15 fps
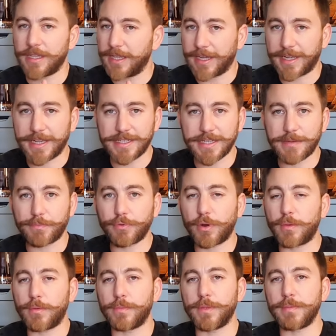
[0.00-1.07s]
Like I said,
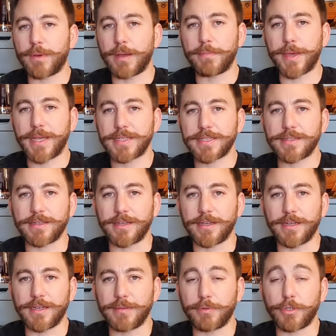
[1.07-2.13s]
probably my best,
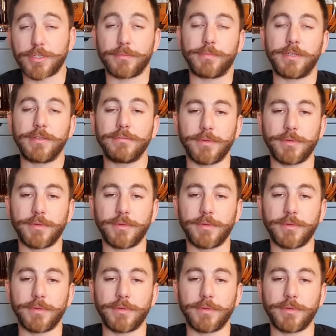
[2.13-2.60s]
possibly